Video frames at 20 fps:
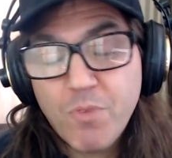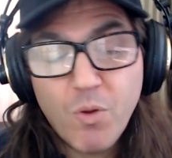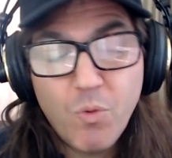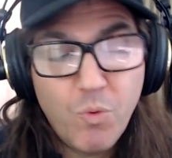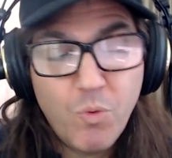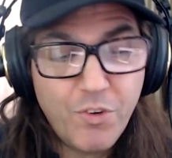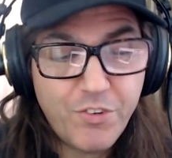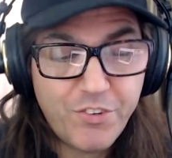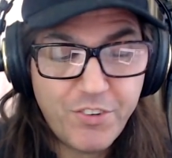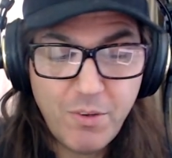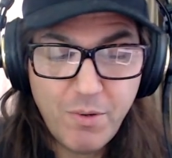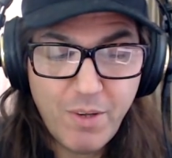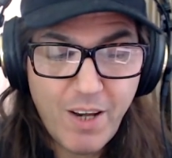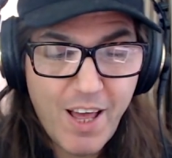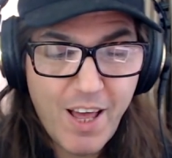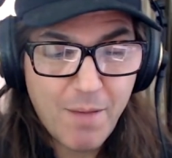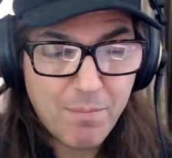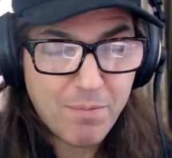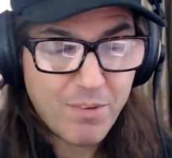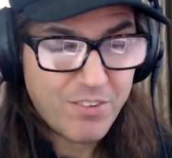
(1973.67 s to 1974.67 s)
we'll see what
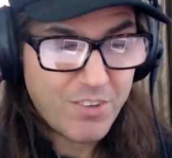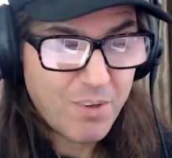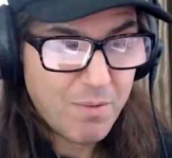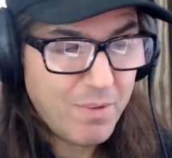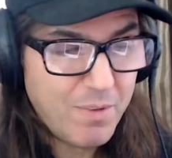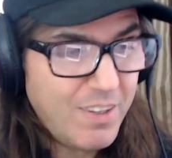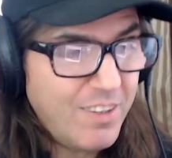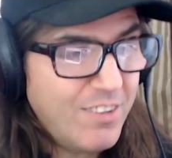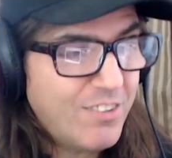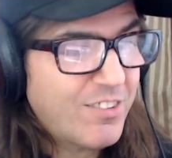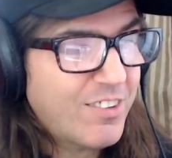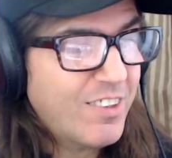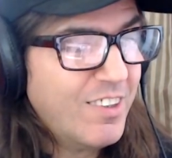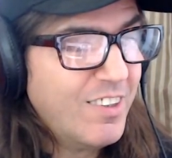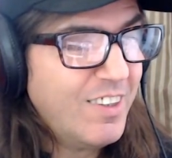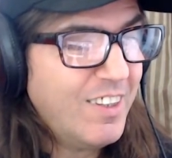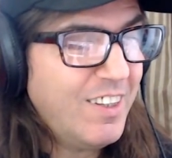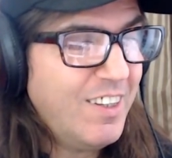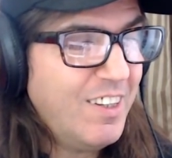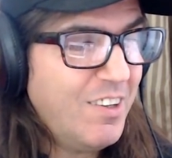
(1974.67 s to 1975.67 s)
happens. I mean, he's
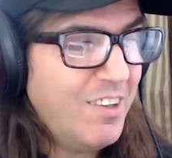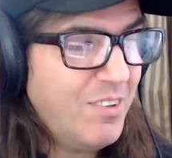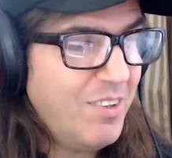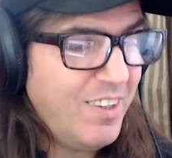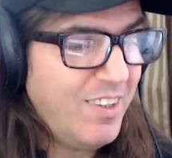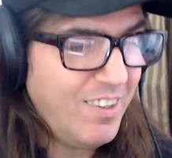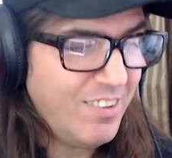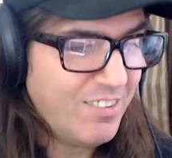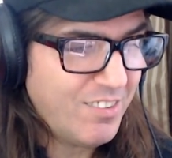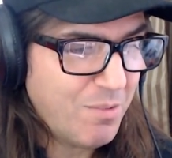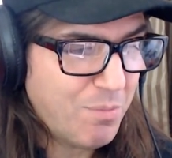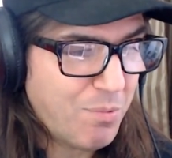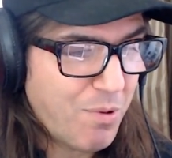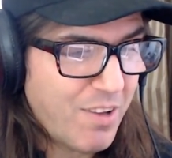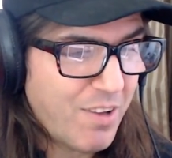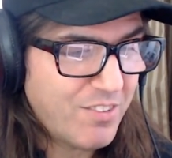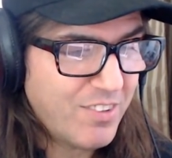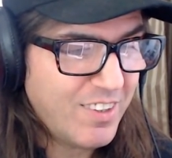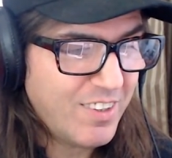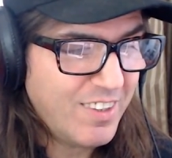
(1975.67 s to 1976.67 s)
still, you know, he is the
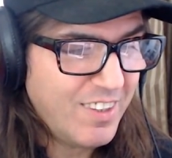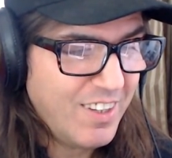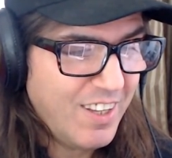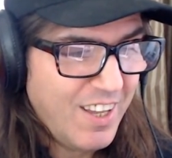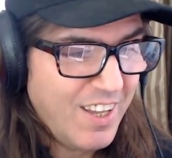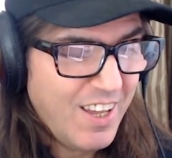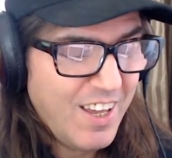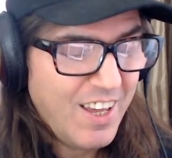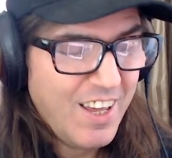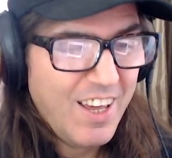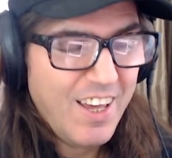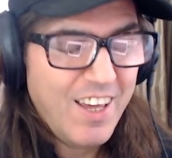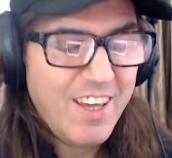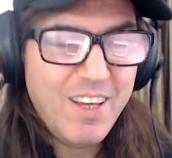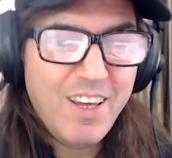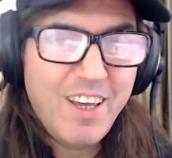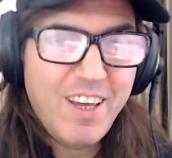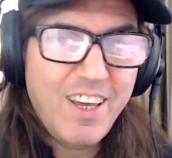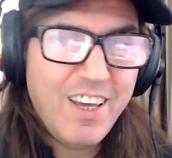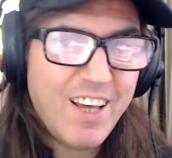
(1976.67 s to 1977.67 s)
president.
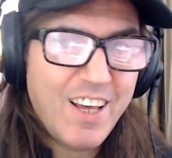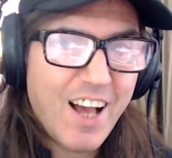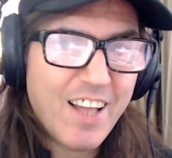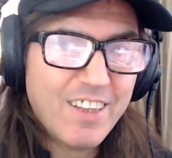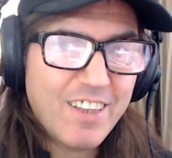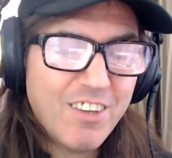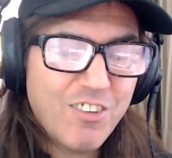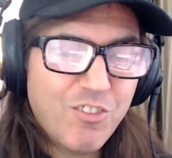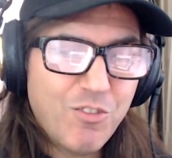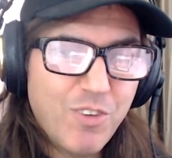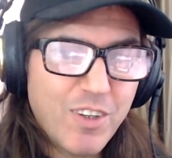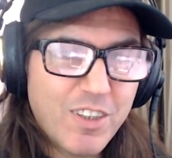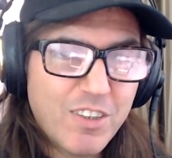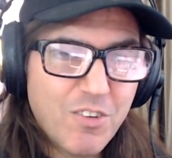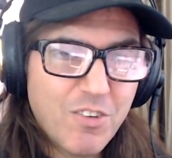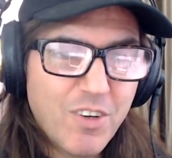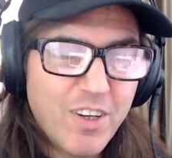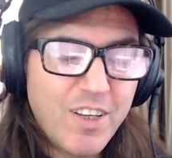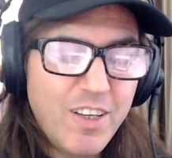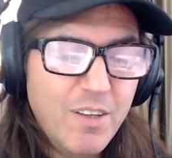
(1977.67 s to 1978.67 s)
He he got this
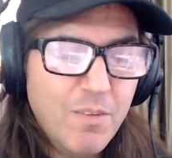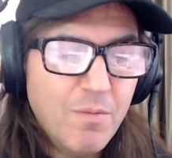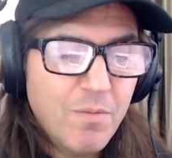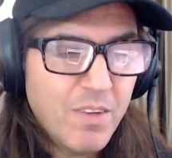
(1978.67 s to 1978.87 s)
victory